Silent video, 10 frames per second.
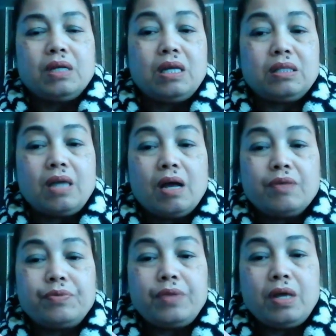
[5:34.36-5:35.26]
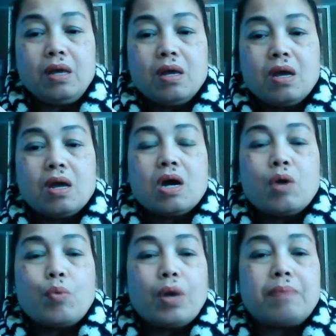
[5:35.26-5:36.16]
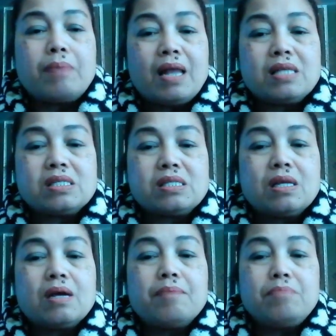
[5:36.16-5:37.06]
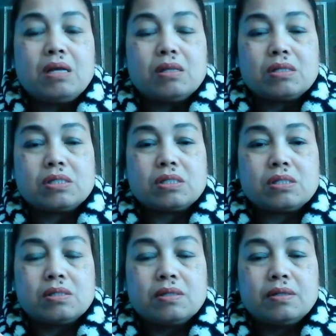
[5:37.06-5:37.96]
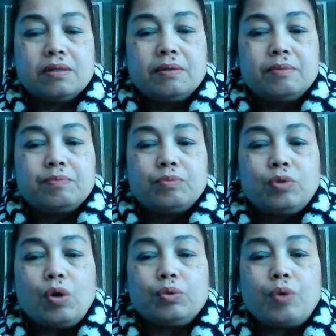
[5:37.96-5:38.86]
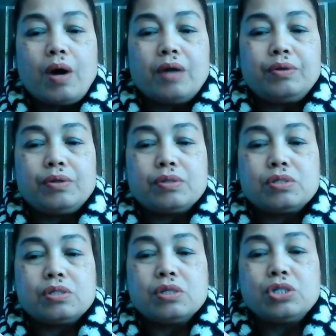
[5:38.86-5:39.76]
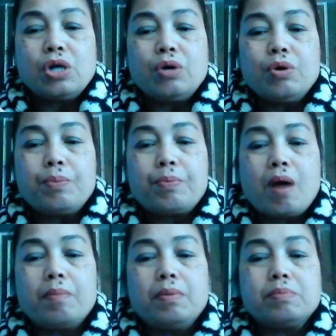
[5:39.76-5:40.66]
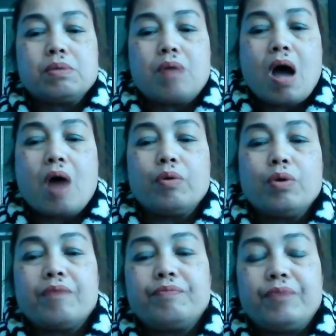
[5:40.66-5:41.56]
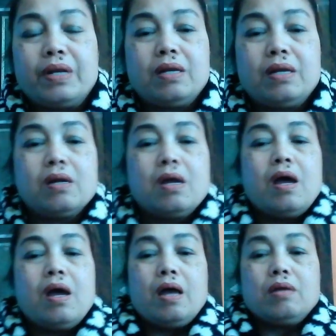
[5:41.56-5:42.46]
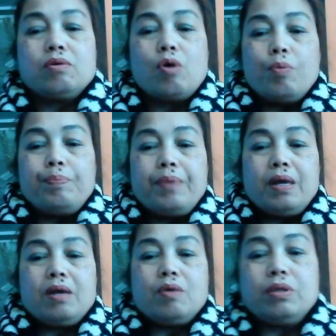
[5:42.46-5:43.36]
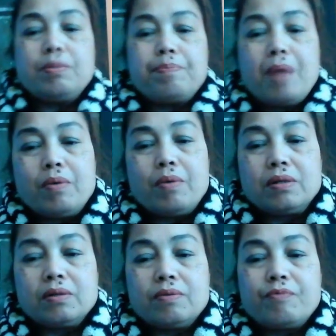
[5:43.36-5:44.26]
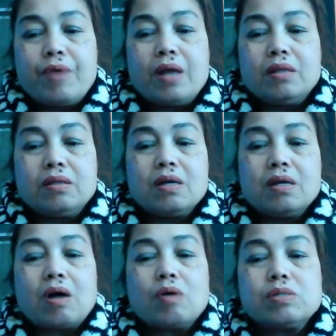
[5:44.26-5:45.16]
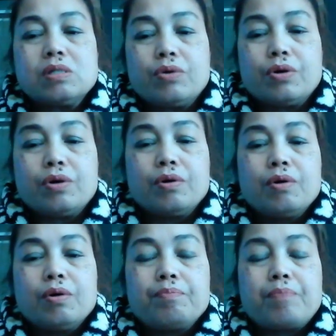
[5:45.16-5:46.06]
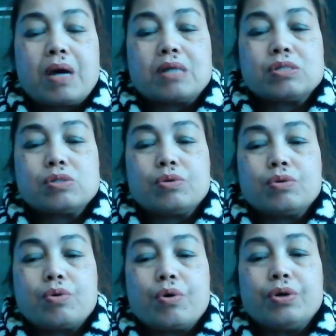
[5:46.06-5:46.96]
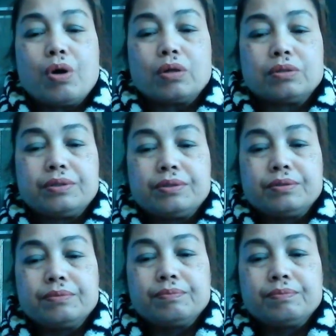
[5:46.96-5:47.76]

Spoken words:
Eat healthy, well-balanced meals. Talk to others. Share your problems and how you are feeling and coping with a parent, friend, counselor, pastor, or doctor.